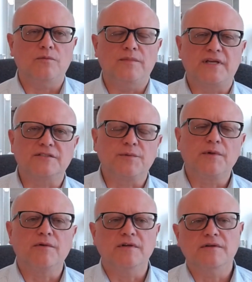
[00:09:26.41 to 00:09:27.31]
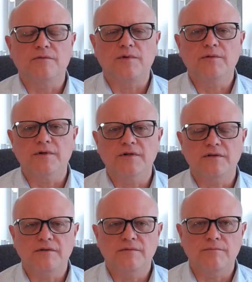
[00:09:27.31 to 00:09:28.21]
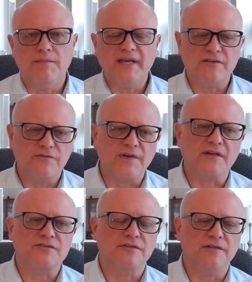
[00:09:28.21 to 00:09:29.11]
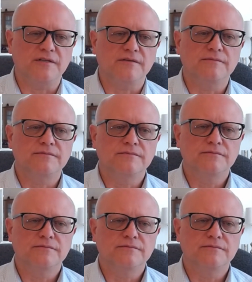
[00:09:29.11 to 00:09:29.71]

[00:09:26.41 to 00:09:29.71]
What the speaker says: because we were manufacturing